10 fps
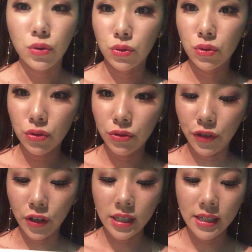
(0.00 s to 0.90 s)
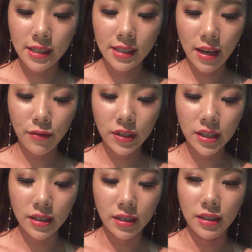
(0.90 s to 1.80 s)
Ooh,
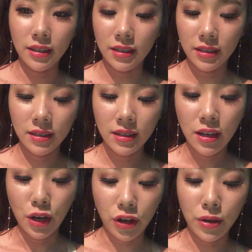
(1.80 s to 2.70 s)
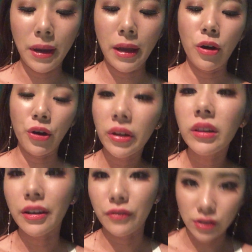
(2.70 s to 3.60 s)
47! Okay, my oil
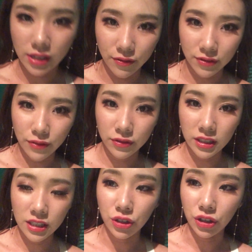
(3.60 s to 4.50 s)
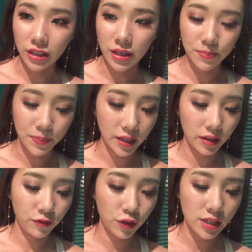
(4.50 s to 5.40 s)
levels have definitely gone up,
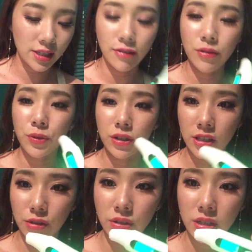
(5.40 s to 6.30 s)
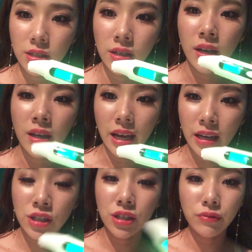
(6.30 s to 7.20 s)
but 47.0 is
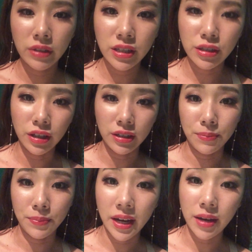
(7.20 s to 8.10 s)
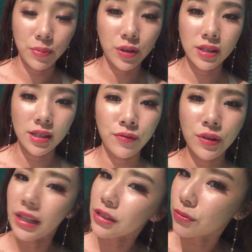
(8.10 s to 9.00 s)
actually really not that bad because if you
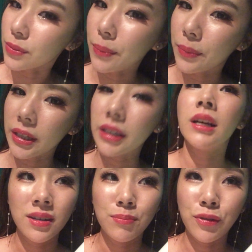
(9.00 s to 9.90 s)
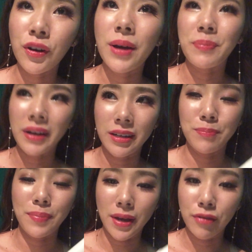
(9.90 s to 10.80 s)
guys remembered, before I applied the
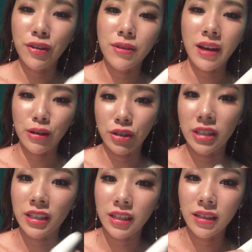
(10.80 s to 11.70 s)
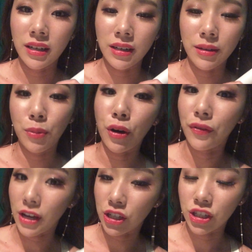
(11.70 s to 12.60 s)
Benefit Hydrating
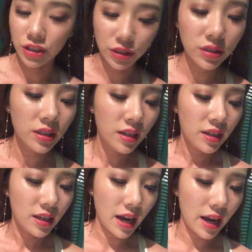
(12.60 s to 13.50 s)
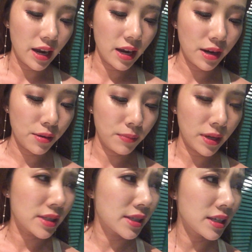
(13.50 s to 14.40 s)
Porefessional, my
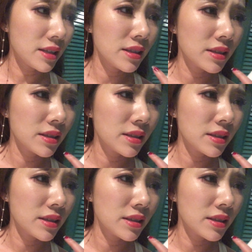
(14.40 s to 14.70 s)
skin,